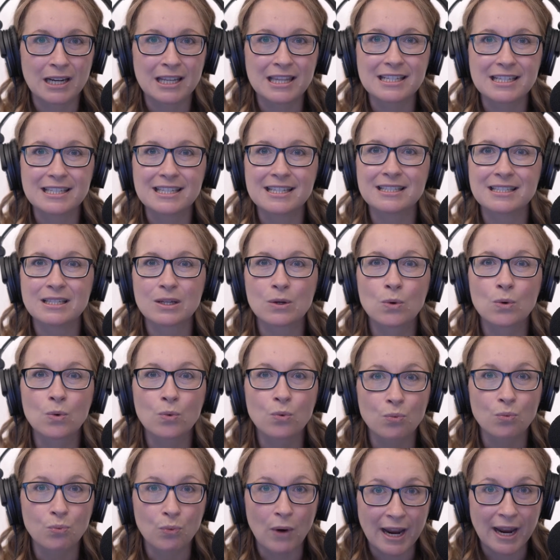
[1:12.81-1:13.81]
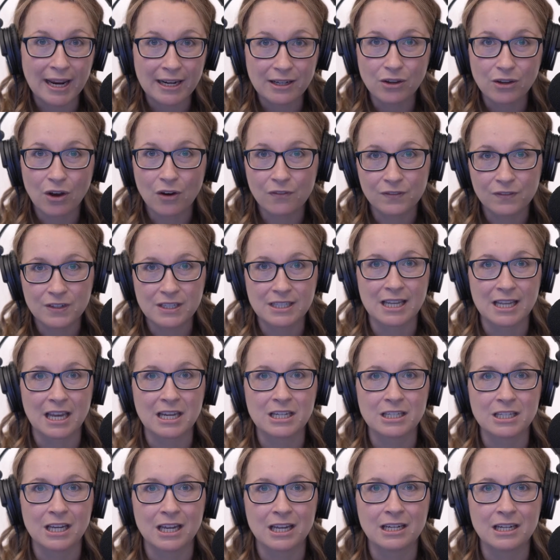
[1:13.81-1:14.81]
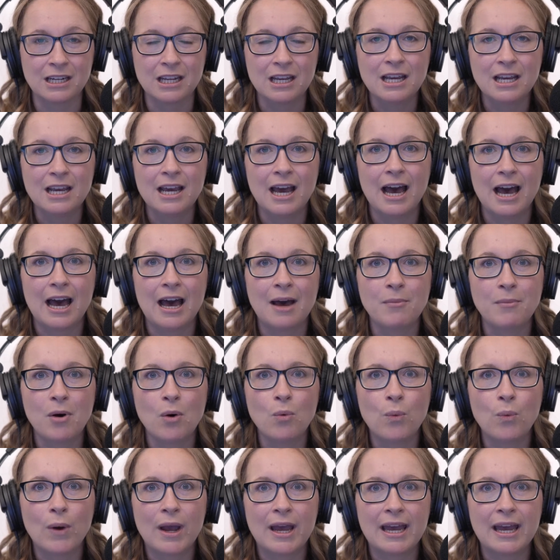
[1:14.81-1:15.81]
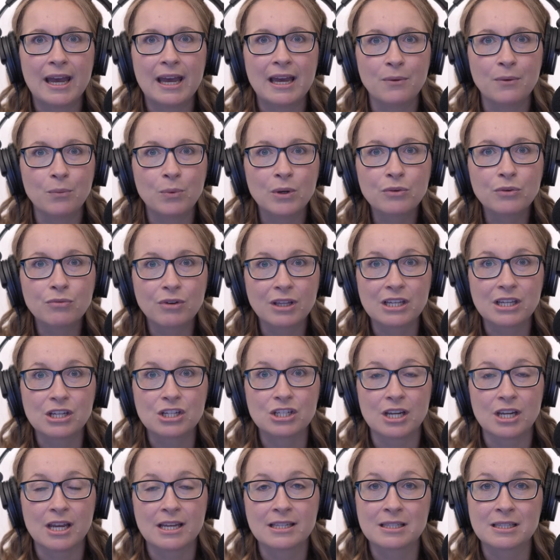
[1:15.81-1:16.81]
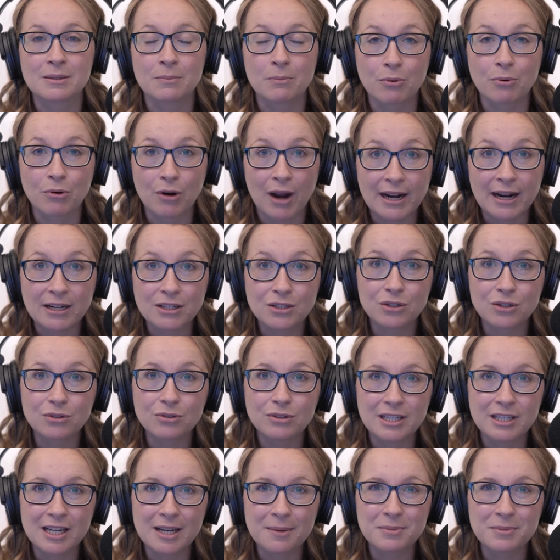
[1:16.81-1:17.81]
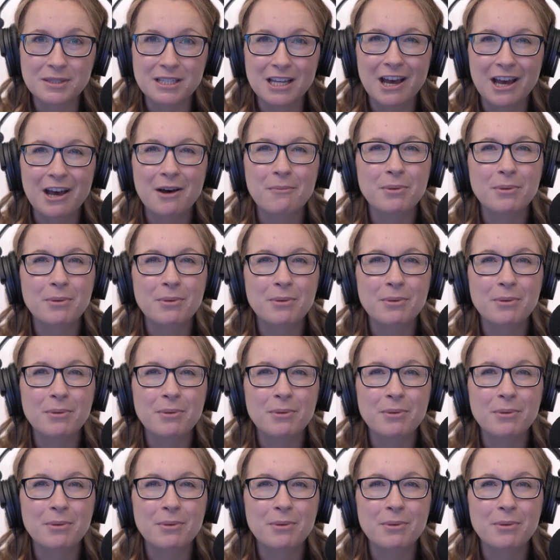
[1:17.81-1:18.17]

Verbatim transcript: This is a great conversation um, where we'll really share some practical tips,